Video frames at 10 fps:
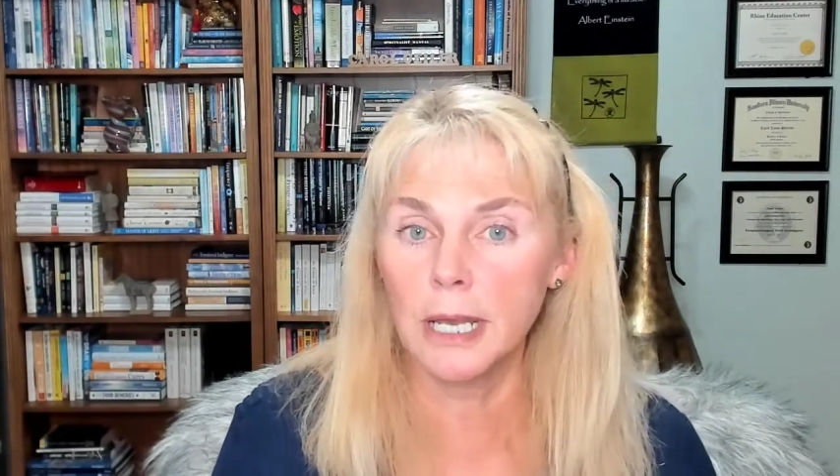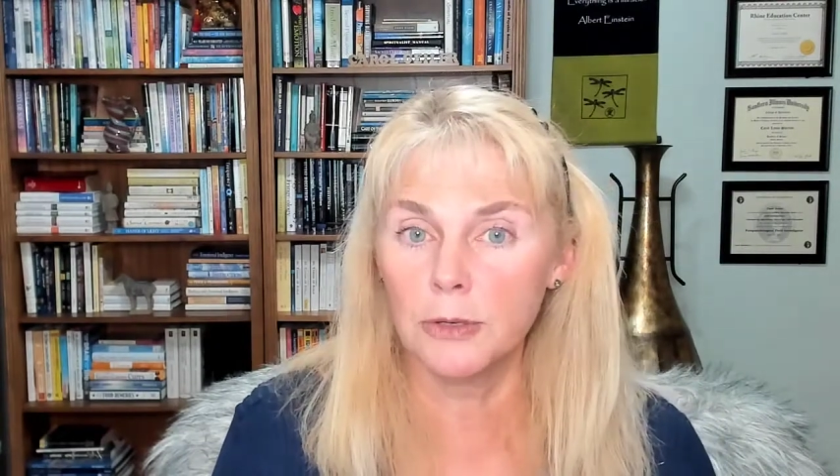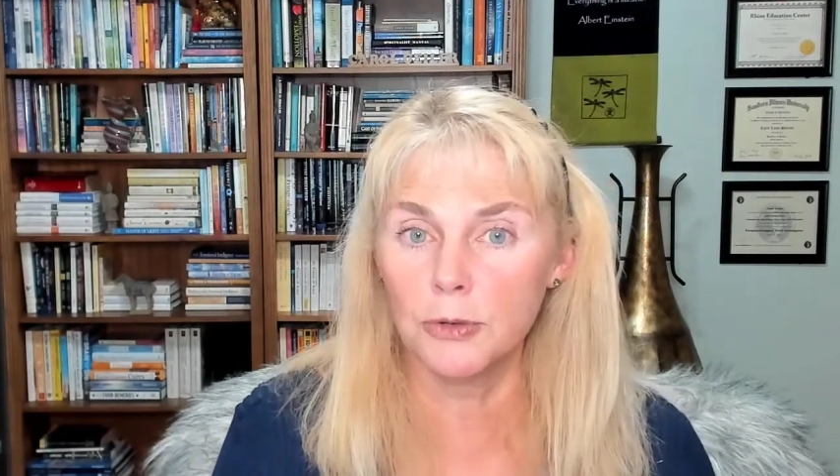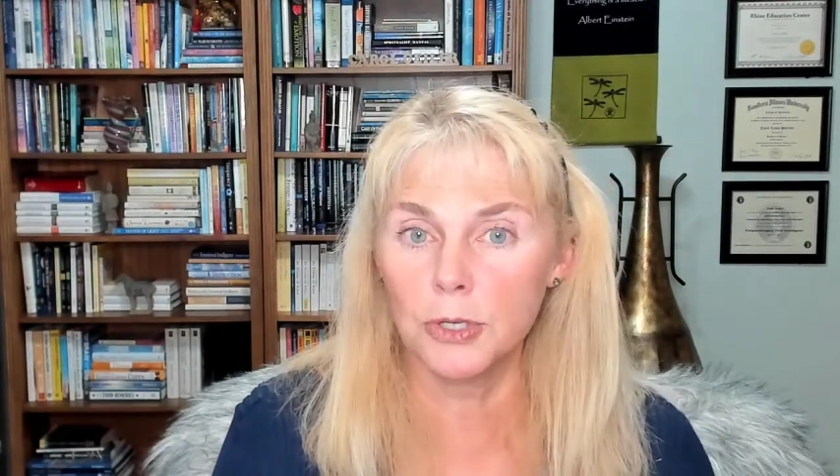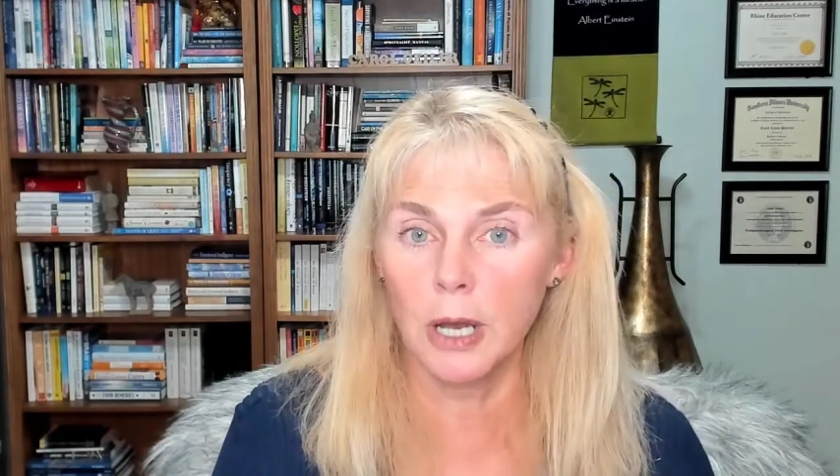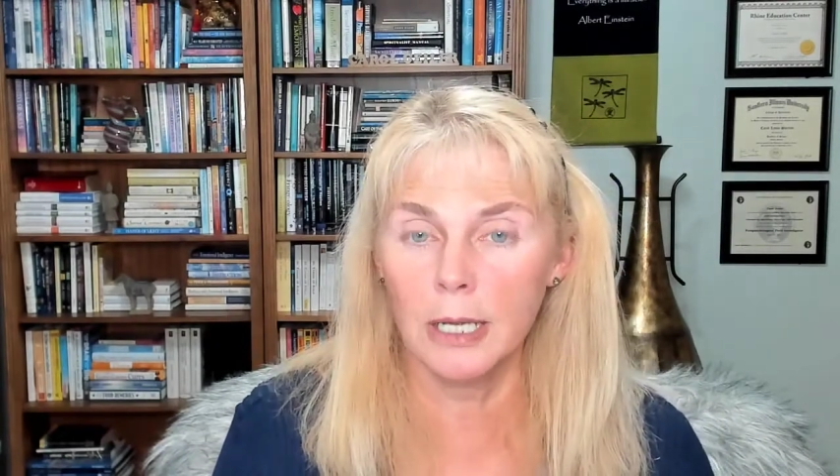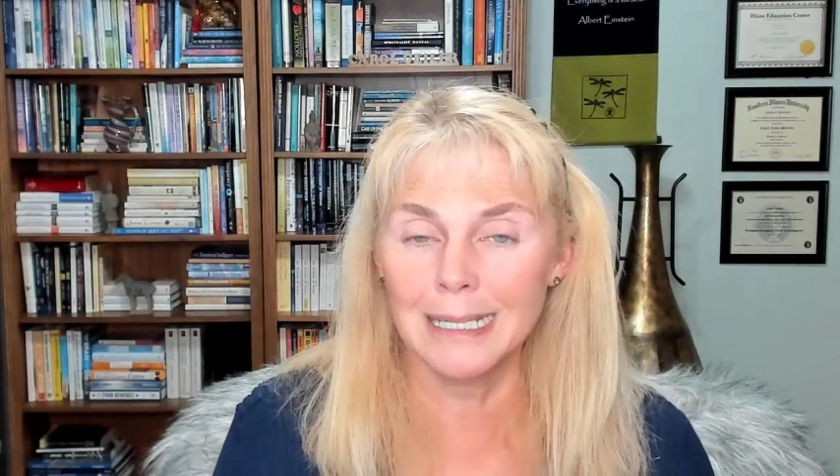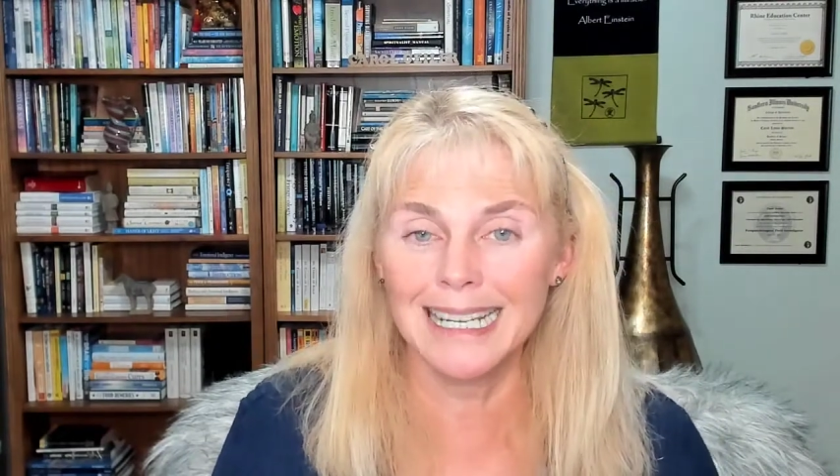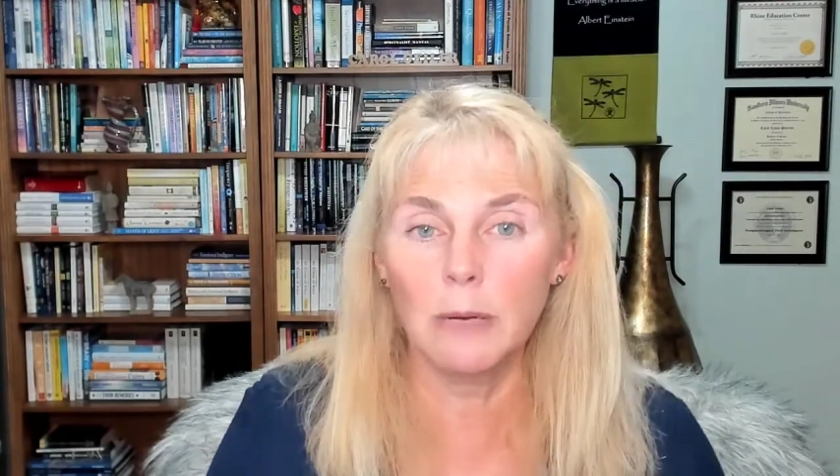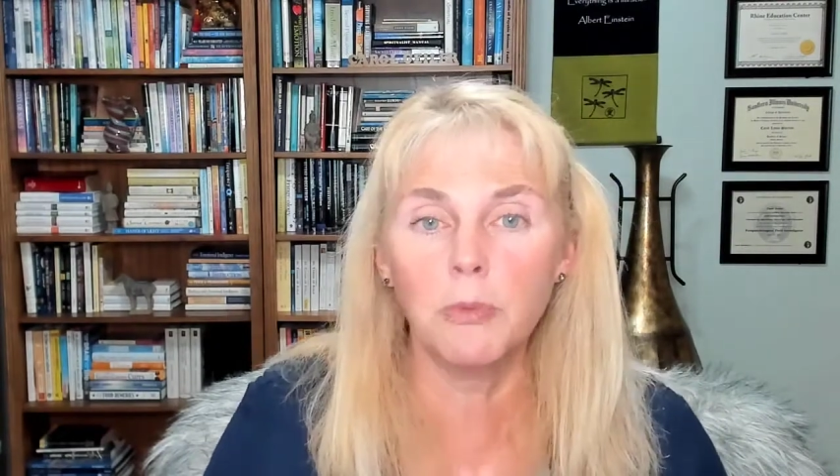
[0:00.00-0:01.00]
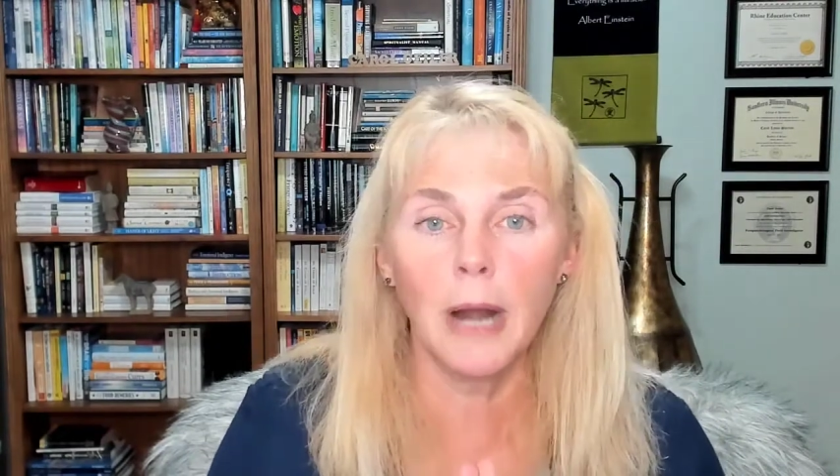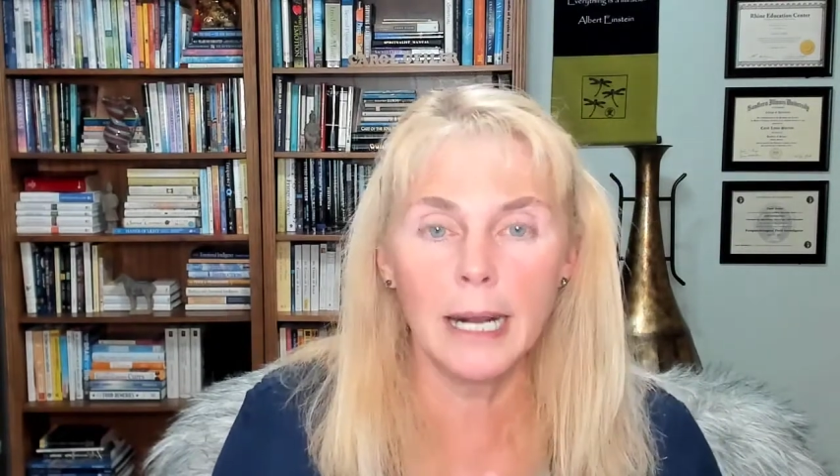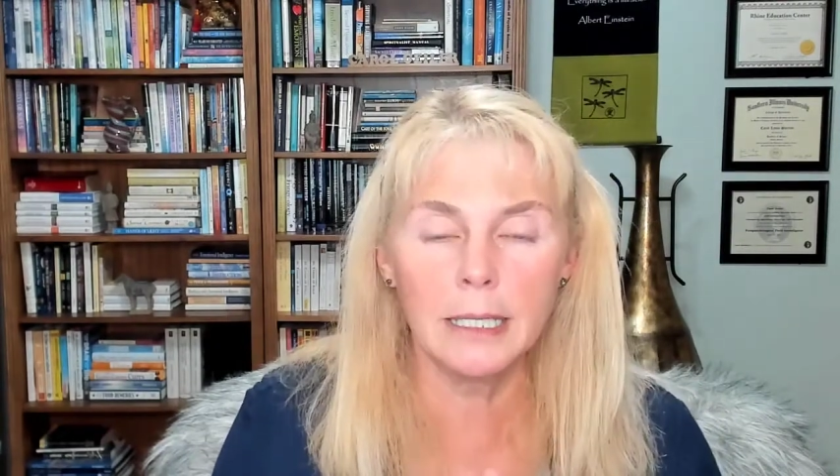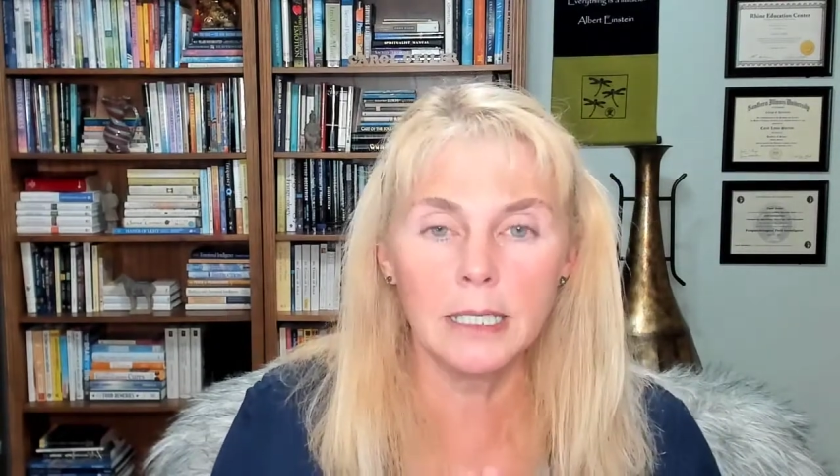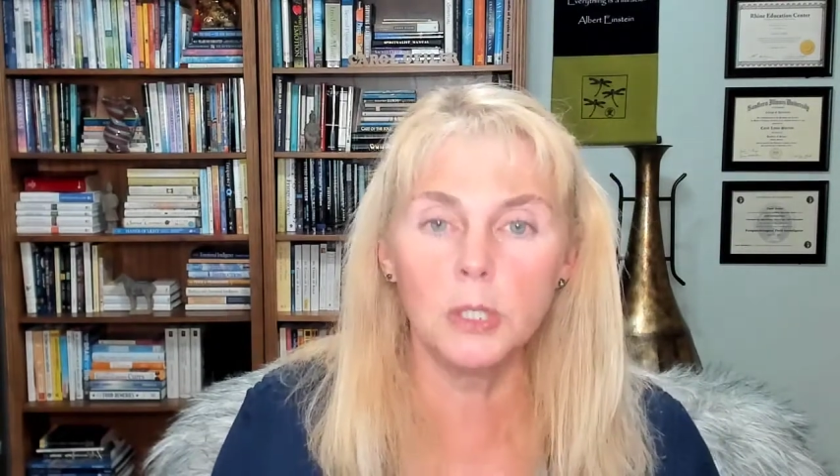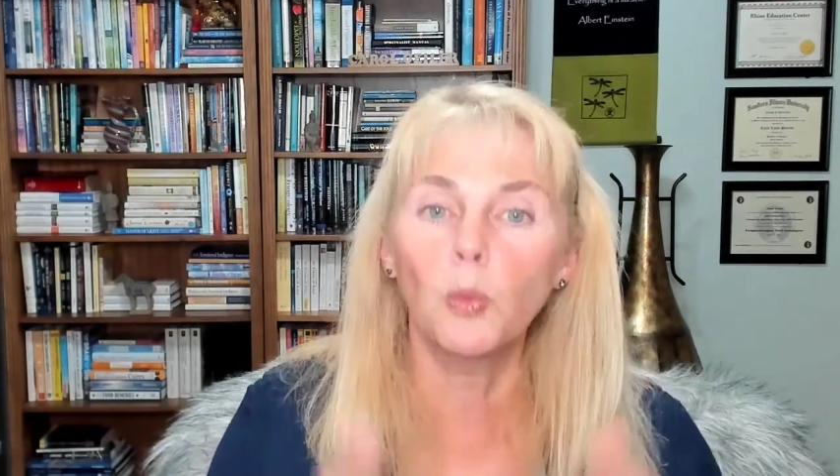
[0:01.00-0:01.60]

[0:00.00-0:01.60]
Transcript: exercise in a practice